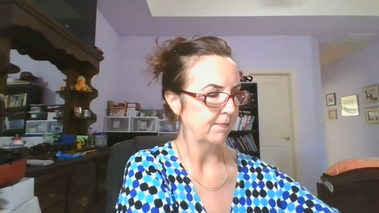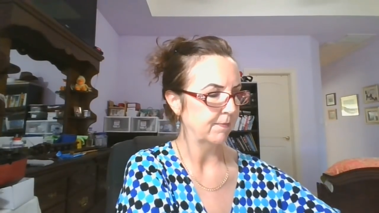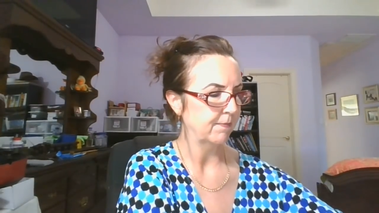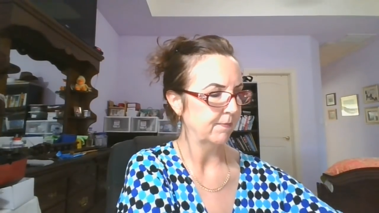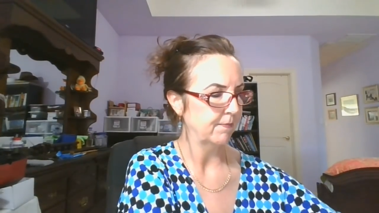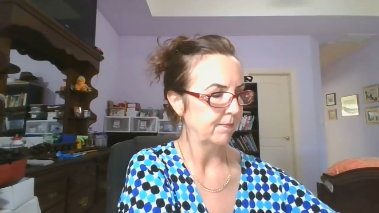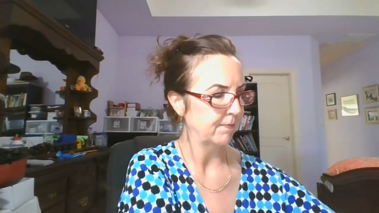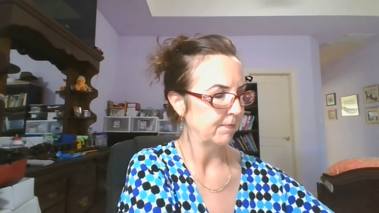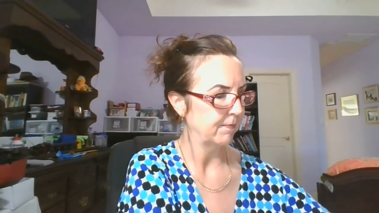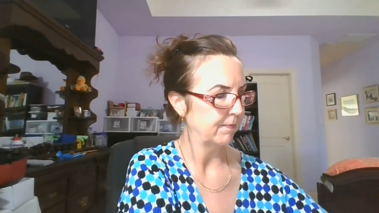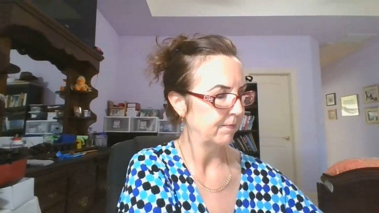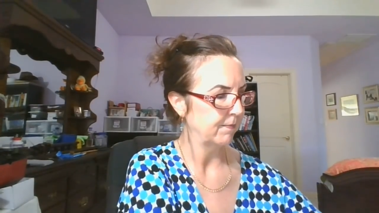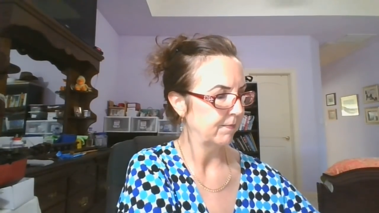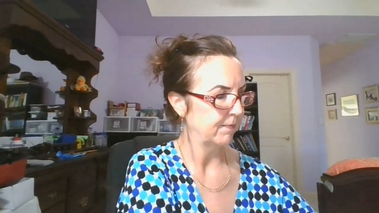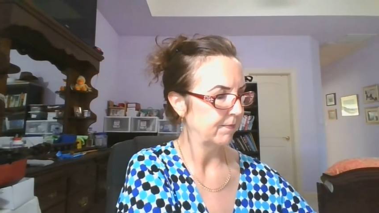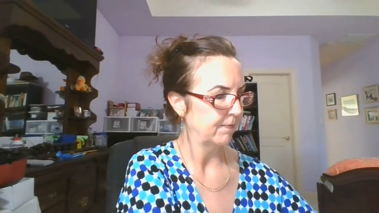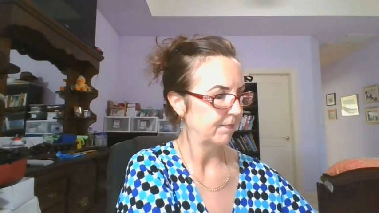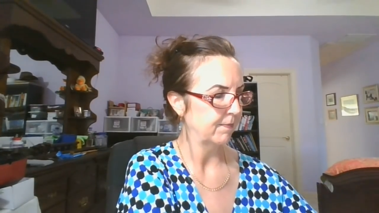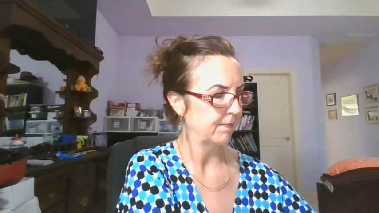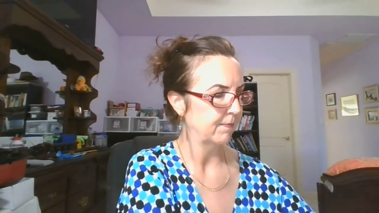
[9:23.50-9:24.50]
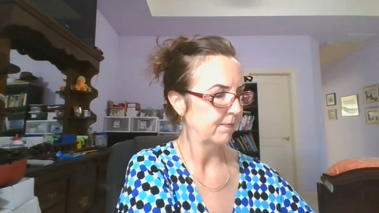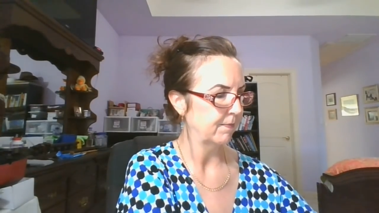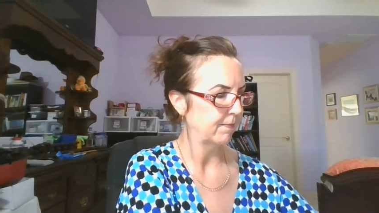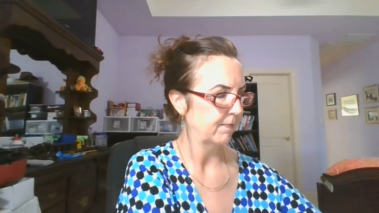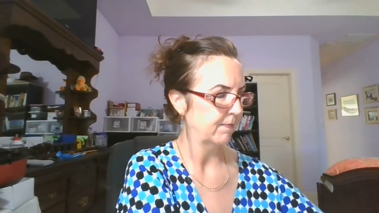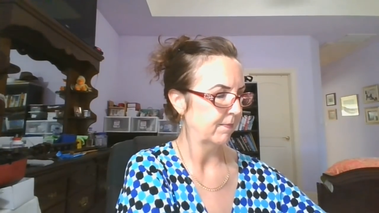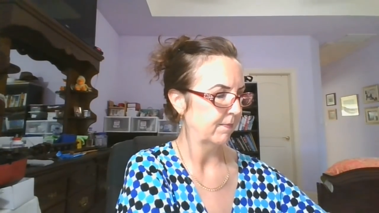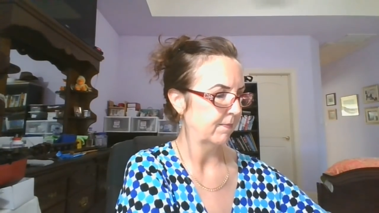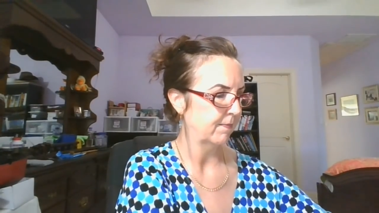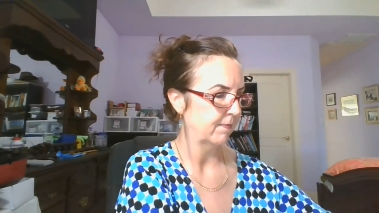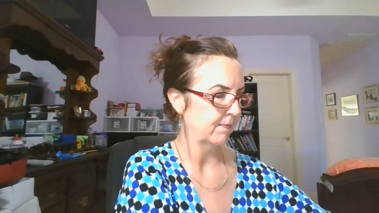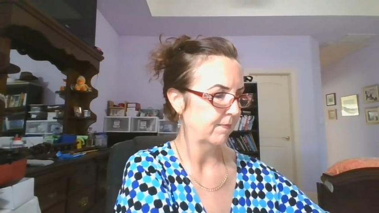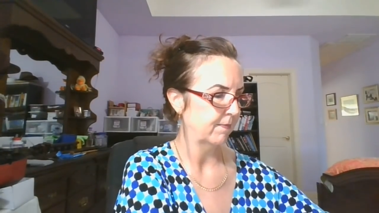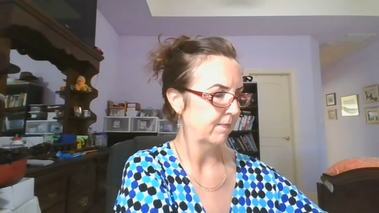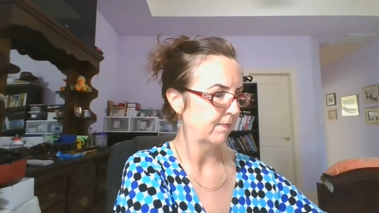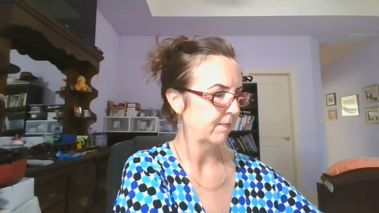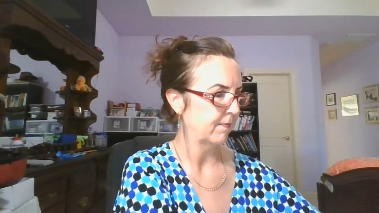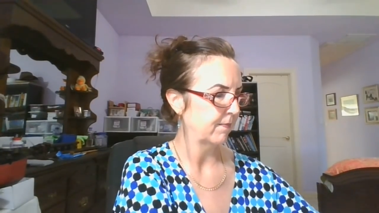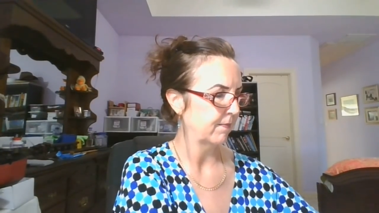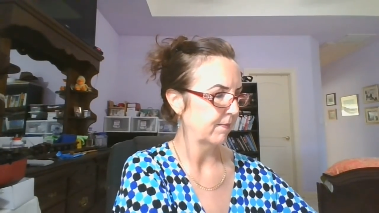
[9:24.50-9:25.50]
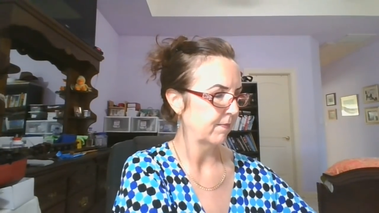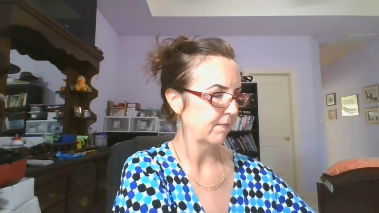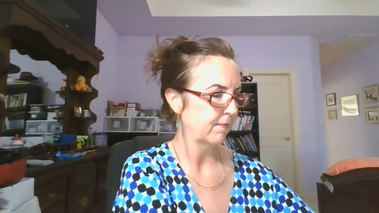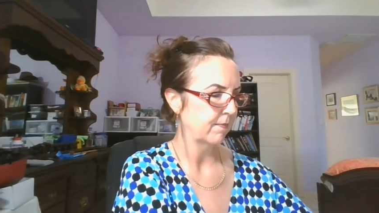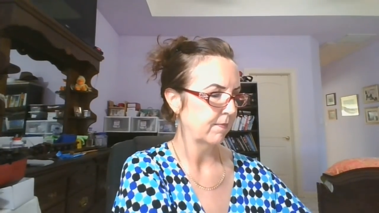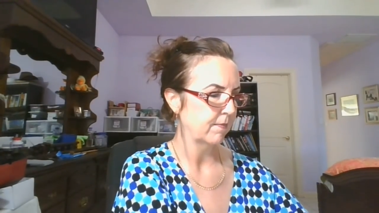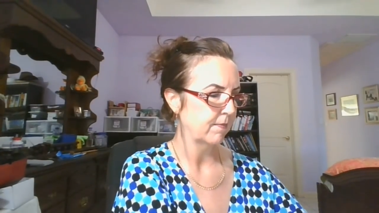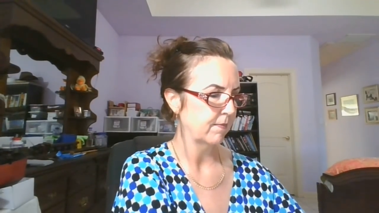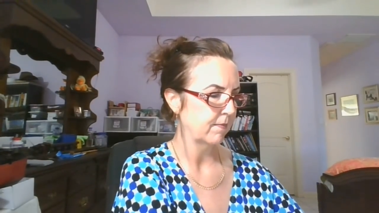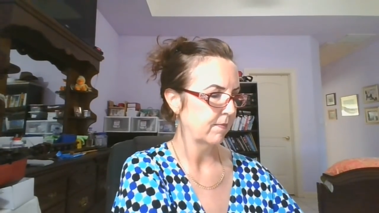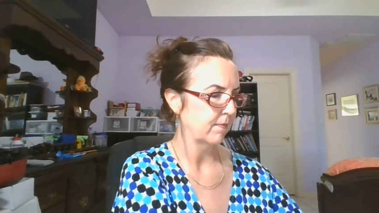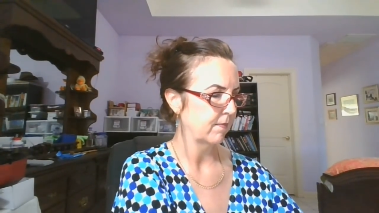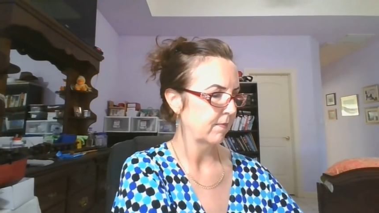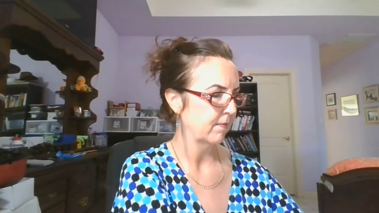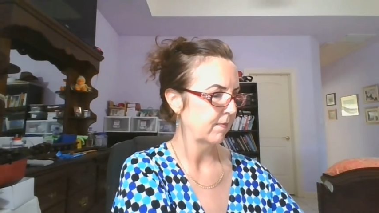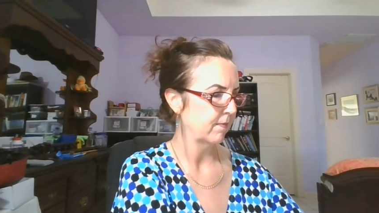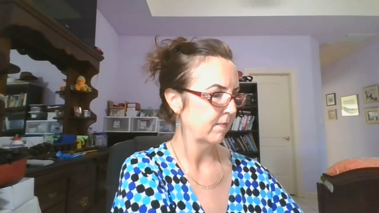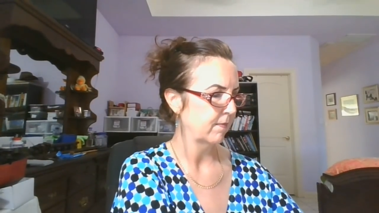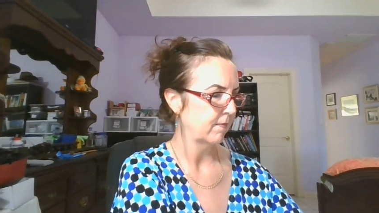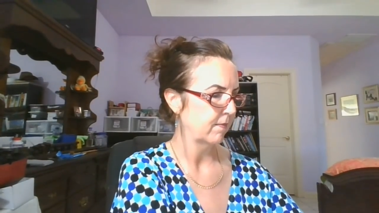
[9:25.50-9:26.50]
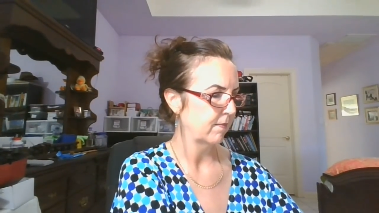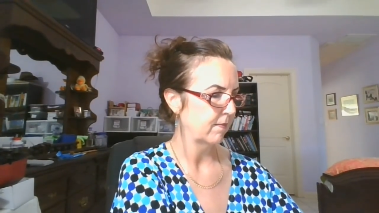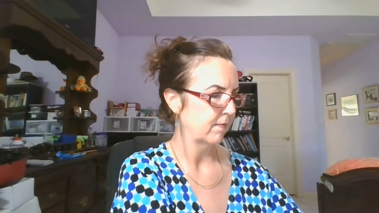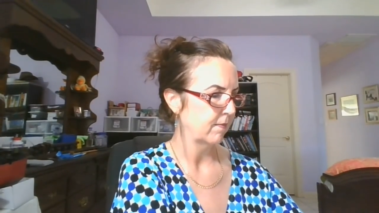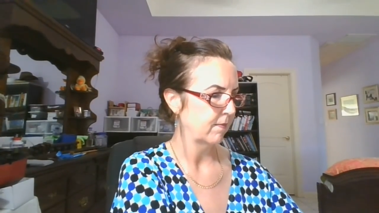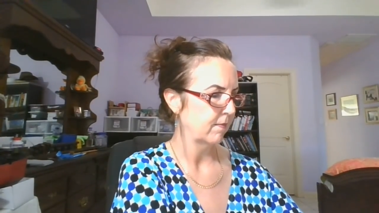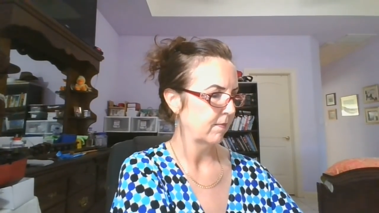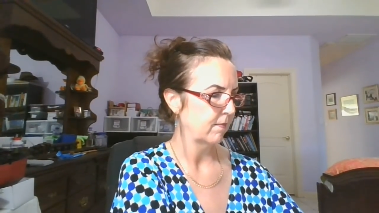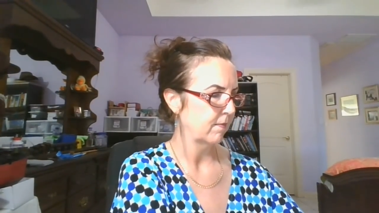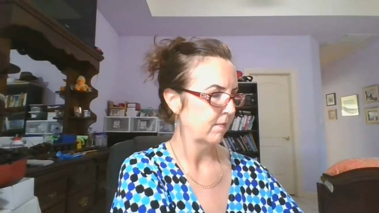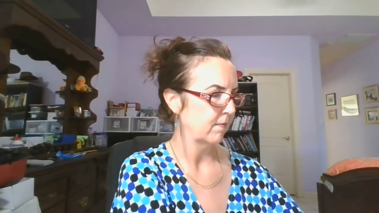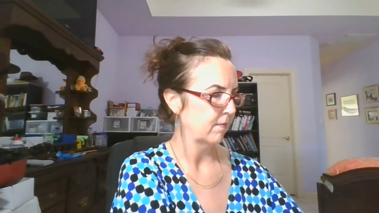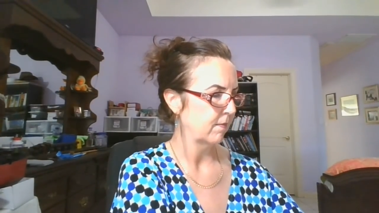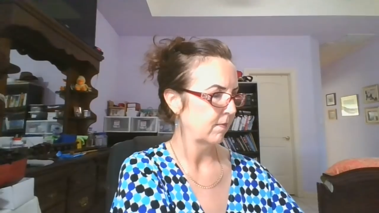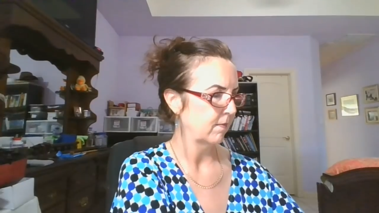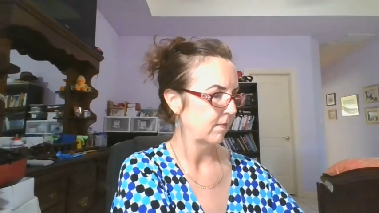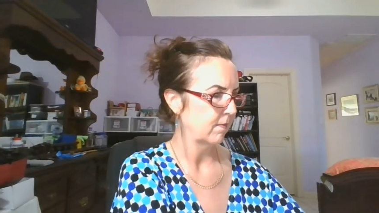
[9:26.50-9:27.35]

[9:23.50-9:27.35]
(no one is talking)